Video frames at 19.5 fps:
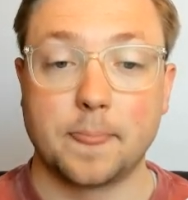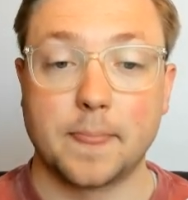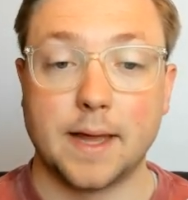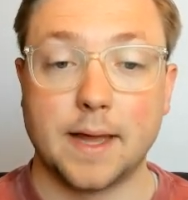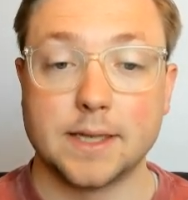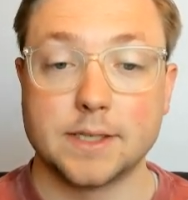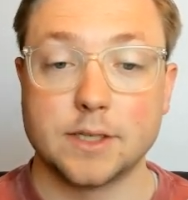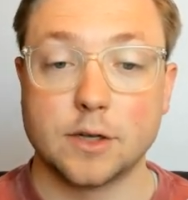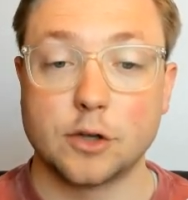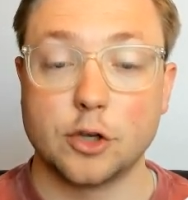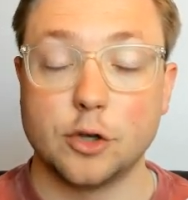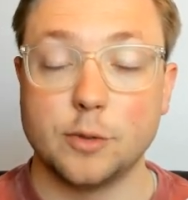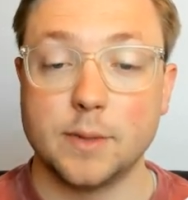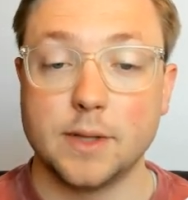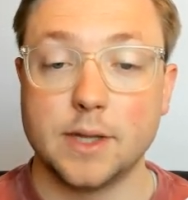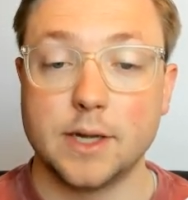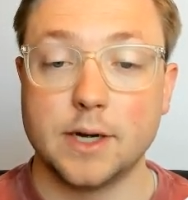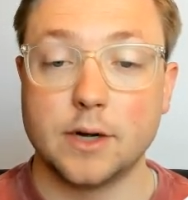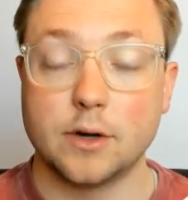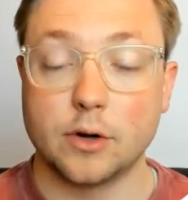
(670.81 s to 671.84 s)
has
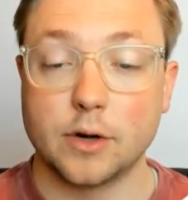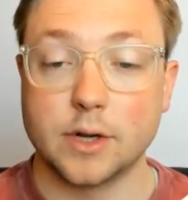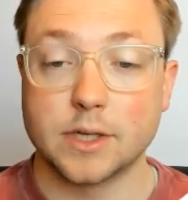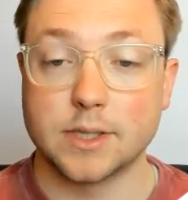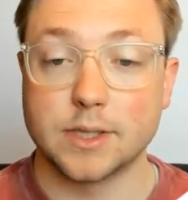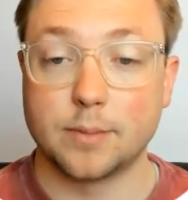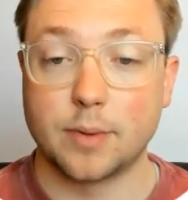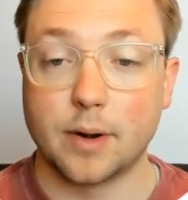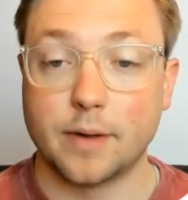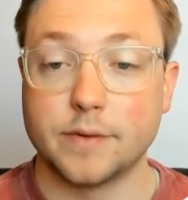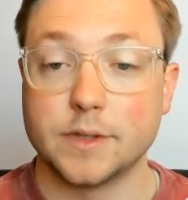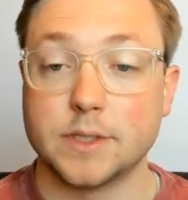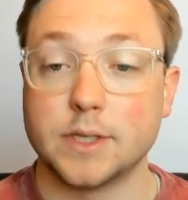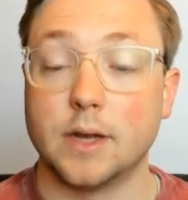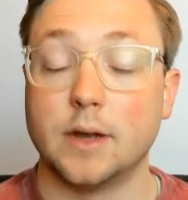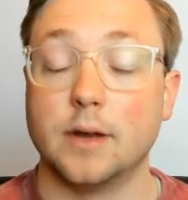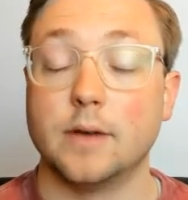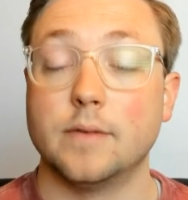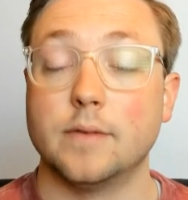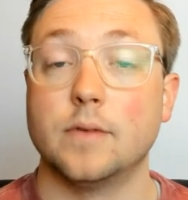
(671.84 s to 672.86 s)
accumulated earnings and profits
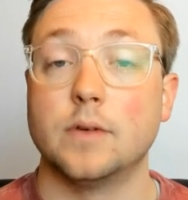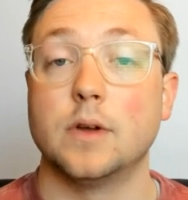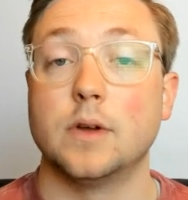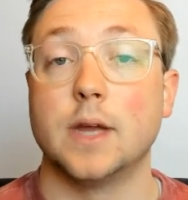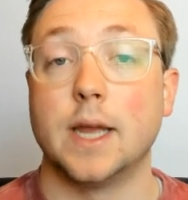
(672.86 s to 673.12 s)
of